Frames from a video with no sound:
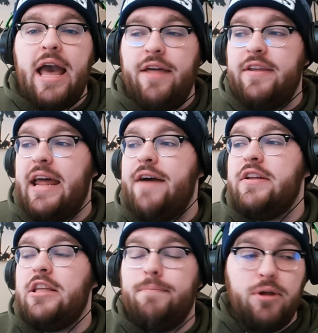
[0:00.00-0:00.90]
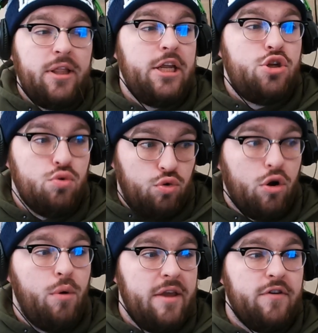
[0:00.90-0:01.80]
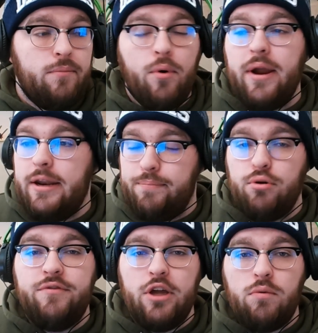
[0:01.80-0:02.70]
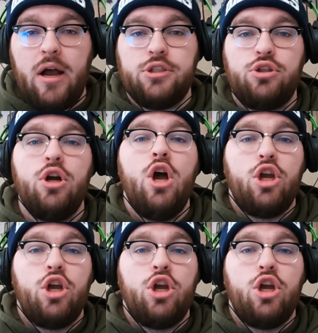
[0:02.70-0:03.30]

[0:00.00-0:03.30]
and then having the ability to grow even more and improve their roster